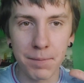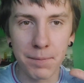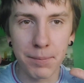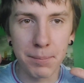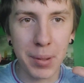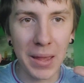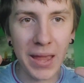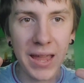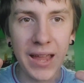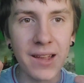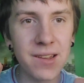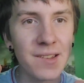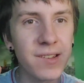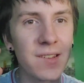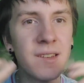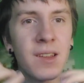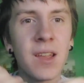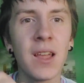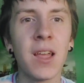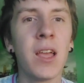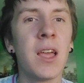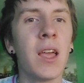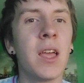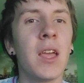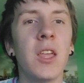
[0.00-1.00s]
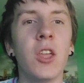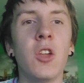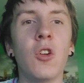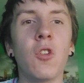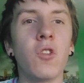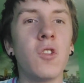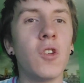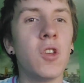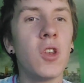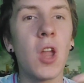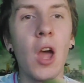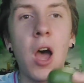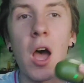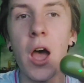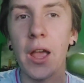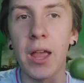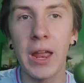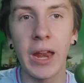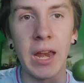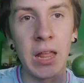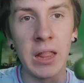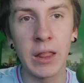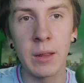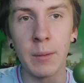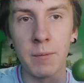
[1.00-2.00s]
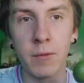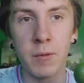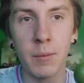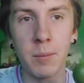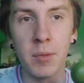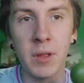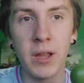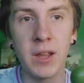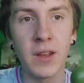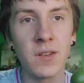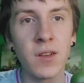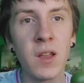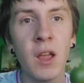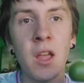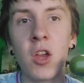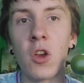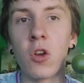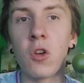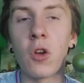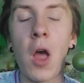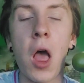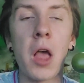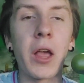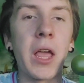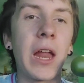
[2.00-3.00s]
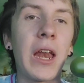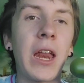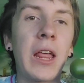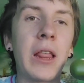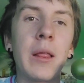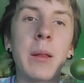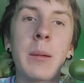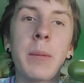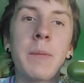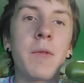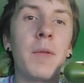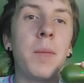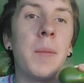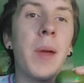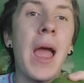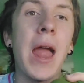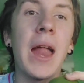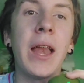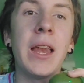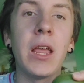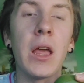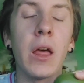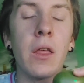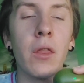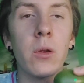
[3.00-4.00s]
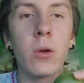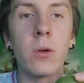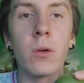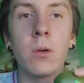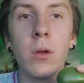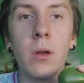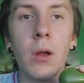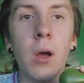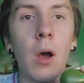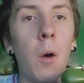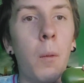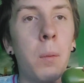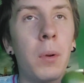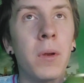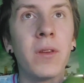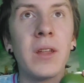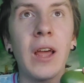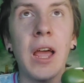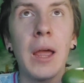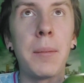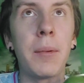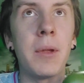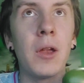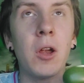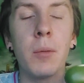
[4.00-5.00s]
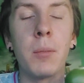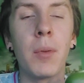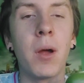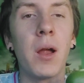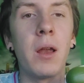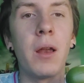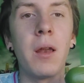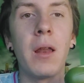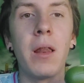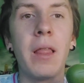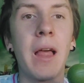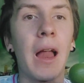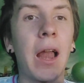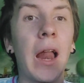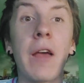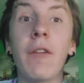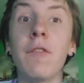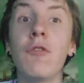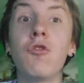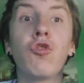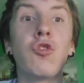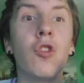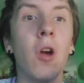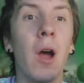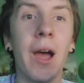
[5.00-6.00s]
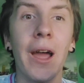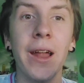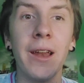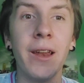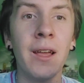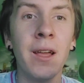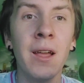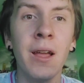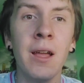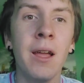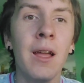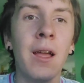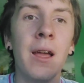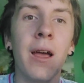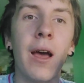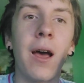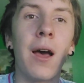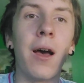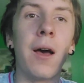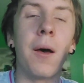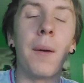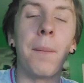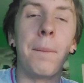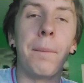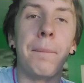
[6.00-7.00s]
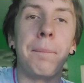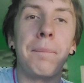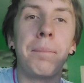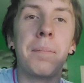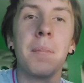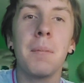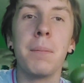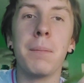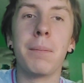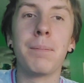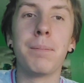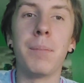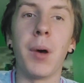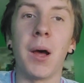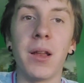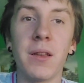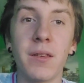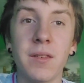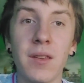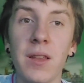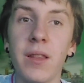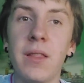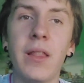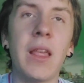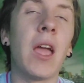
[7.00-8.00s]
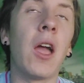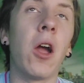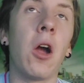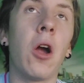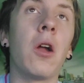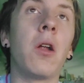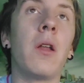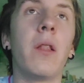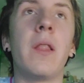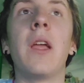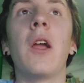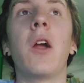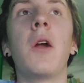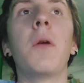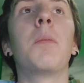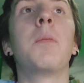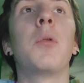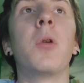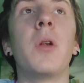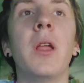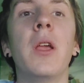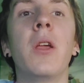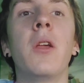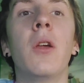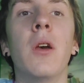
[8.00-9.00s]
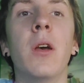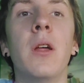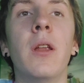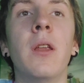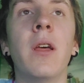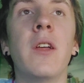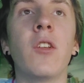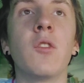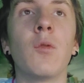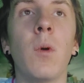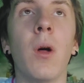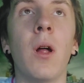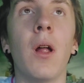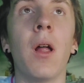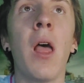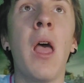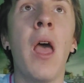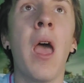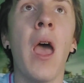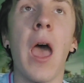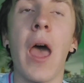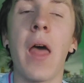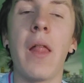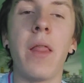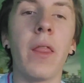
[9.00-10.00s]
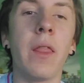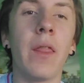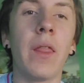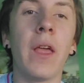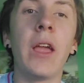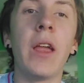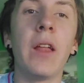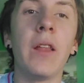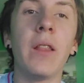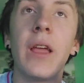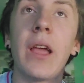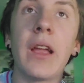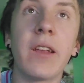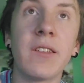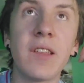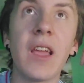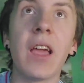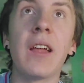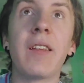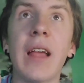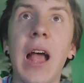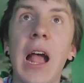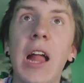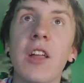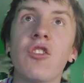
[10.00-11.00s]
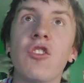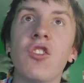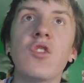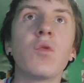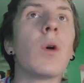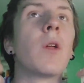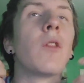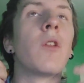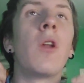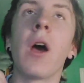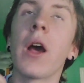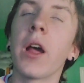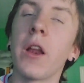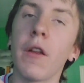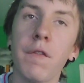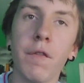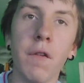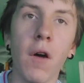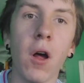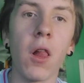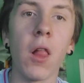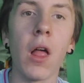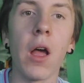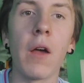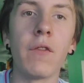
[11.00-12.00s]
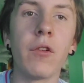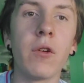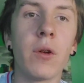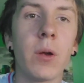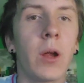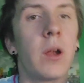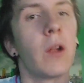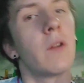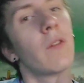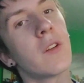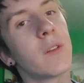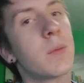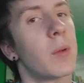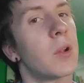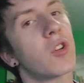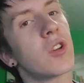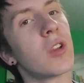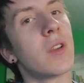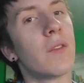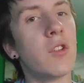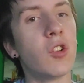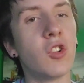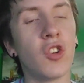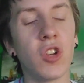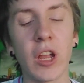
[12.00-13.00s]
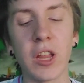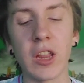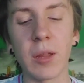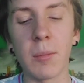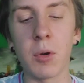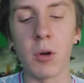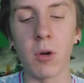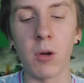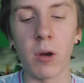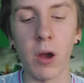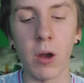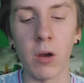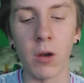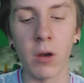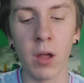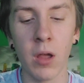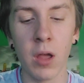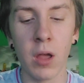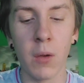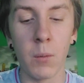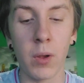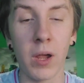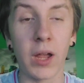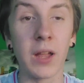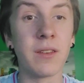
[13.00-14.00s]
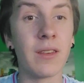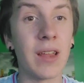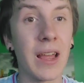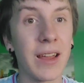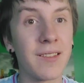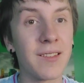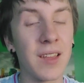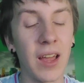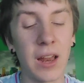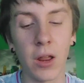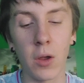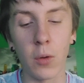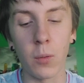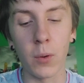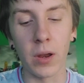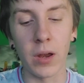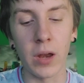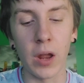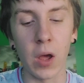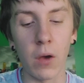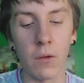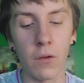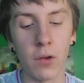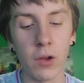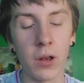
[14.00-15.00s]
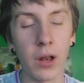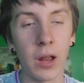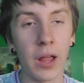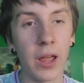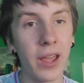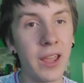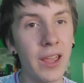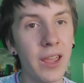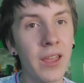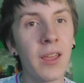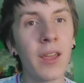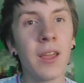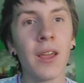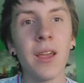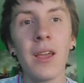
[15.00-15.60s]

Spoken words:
bass, you're not getting them from these. You're not getting them from any other open type earbud that I've tried. But they are pretty good as well, and they stay attached as well. They're not going to fall off your ear, especially if you shake them around. We can test that out right now if you'd like.